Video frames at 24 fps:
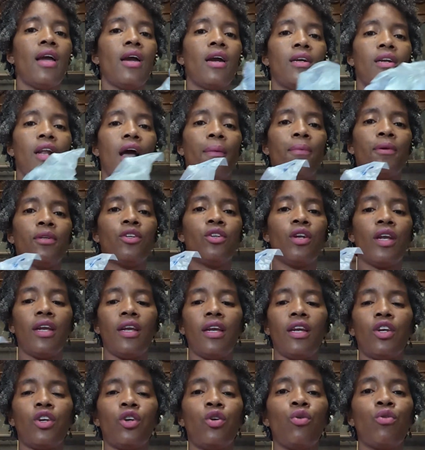and I was
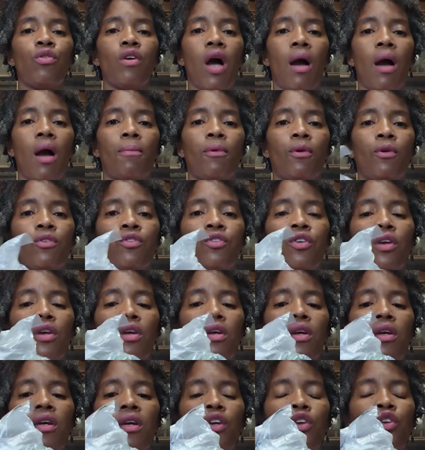eating cucumbers
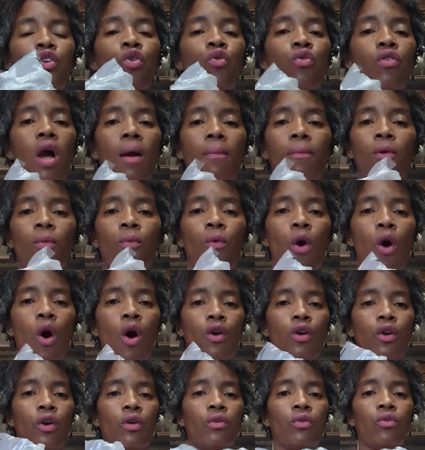and cucumber
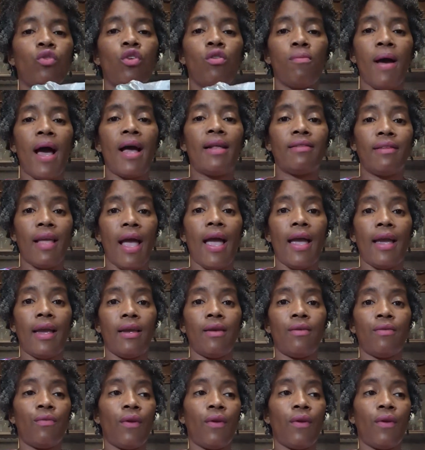water through my day.